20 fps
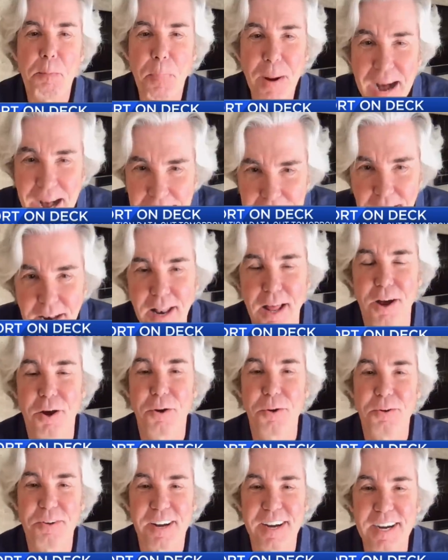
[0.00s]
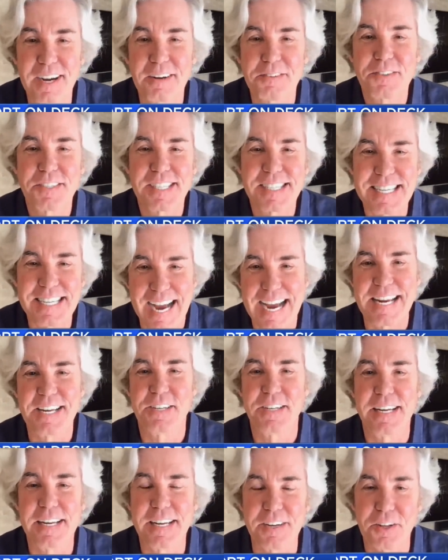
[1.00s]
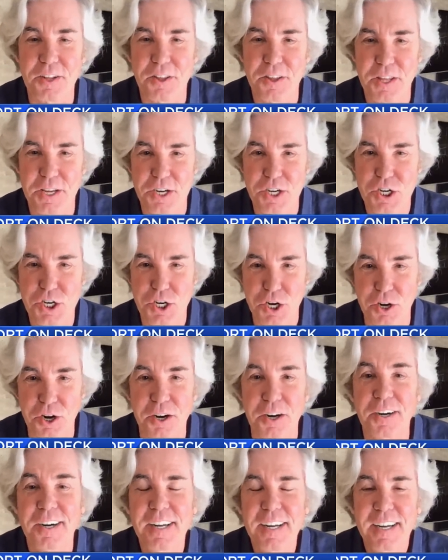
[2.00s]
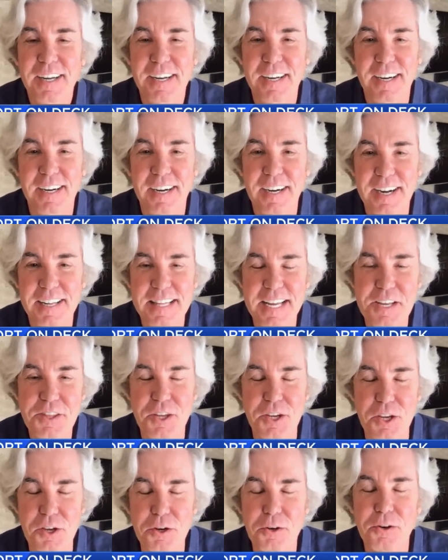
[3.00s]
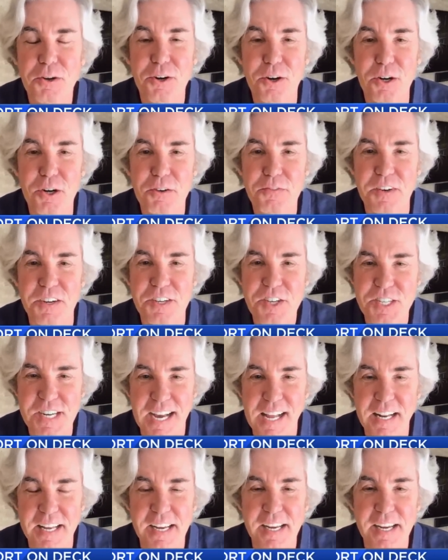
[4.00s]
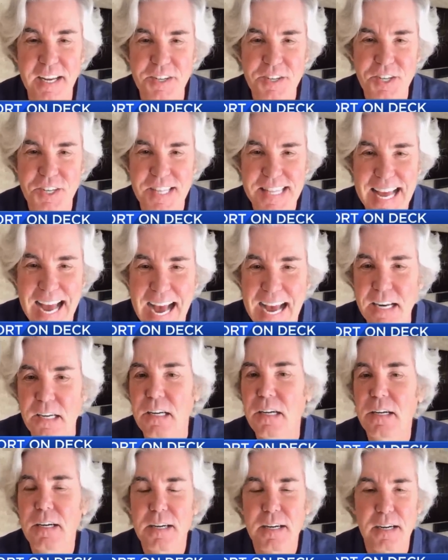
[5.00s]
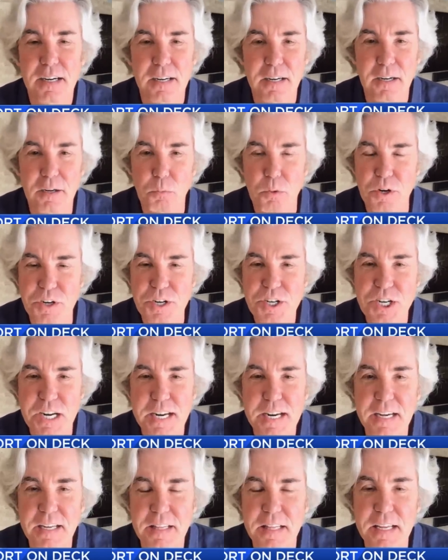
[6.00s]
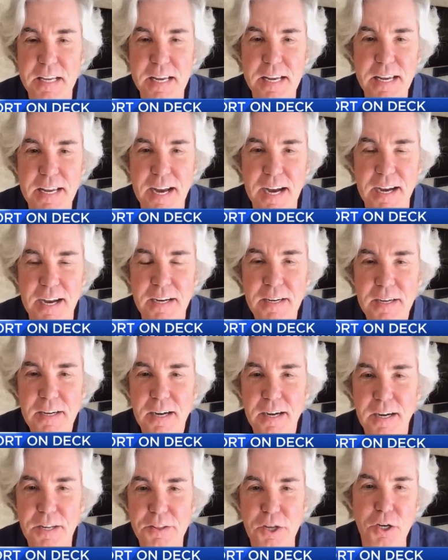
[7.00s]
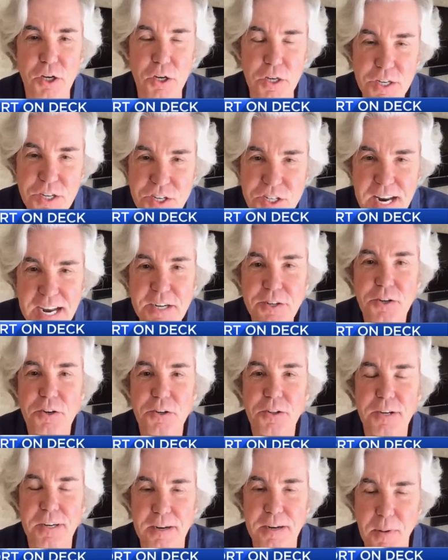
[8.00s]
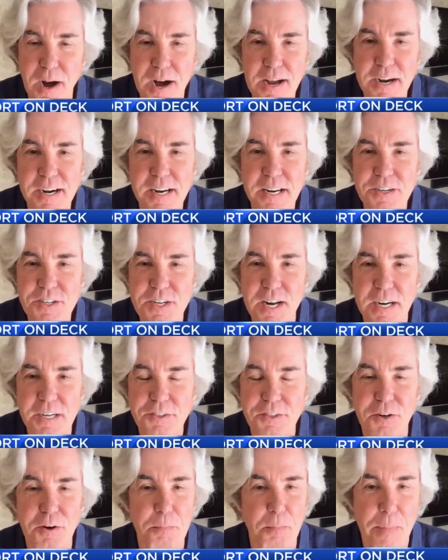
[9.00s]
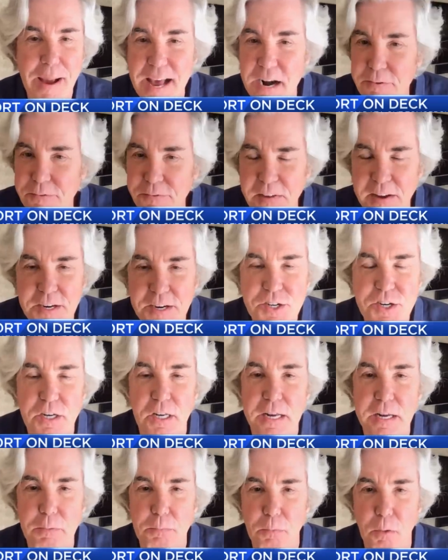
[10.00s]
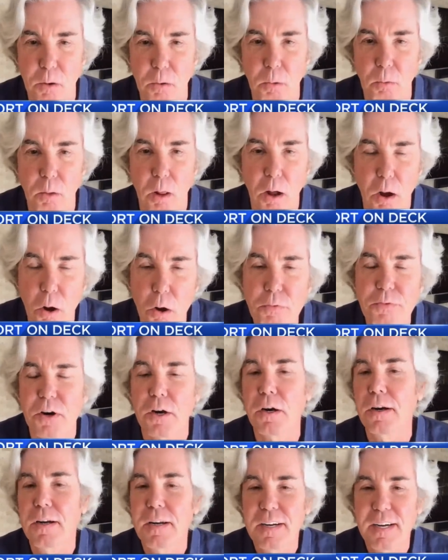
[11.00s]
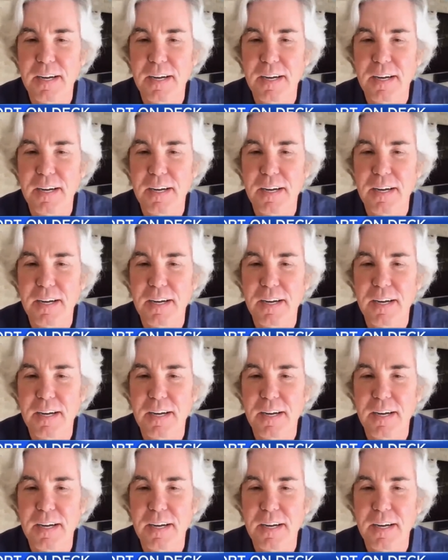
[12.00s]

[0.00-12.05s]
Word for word: potload of tightening this year. Uh, I think the yield curve is telling us that. Uh, we're seeing the uh, uh the goods sector, the commodity sector, manifestly roll over